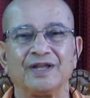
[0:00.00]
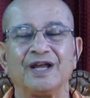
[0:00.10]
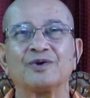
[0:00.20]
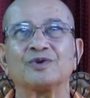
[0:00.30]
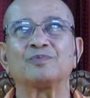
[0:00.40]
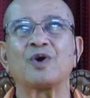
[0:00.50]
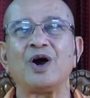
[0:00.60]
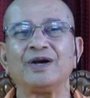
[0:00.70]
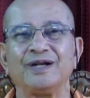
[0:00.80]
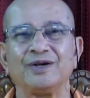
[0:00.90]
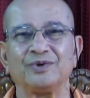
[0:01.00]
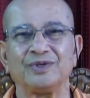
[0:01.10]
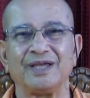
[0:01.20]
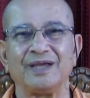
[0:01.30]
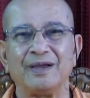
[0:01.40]
It was brought into
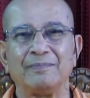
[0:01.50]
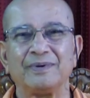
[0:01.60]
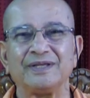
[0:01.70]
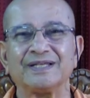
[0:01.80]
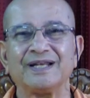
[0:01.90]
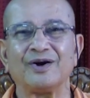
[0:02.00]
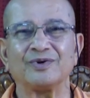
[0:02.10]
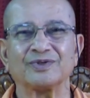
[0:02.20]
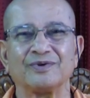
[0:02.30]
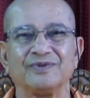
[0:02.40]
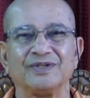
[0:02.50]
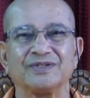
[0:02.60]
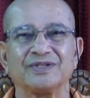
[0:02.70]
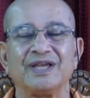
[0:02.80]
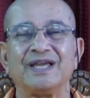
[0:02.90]
the prison house of
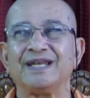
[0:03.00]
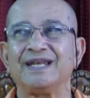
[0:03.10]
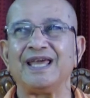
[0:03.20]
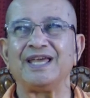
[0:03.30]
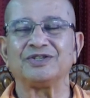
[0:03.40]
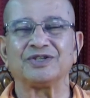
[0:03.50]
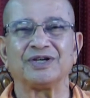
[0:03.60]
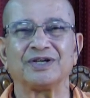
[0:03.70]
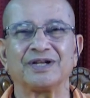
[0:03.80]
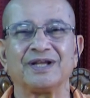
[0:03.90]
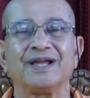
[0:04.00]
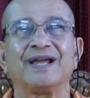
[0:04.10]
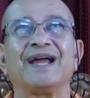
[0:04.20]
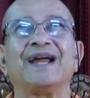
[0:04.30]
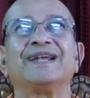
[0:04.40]
this nature,
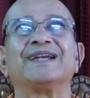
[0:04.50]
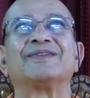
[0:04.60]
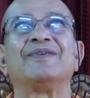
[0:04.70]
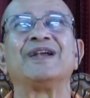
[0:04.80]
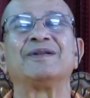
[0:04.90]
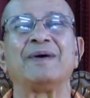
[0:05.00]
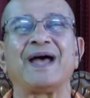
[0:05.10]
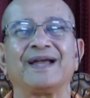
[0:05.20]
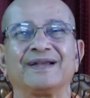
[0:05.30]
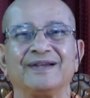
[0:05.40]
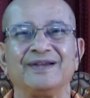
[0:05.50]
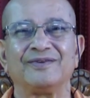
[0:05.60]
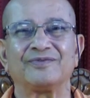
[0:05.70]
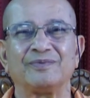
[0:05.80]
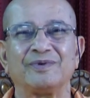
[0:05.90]
and it went back
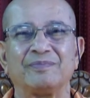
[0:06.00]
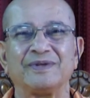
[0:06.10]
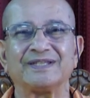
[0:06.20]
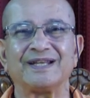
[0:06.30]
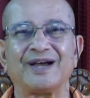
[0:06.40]
from the prison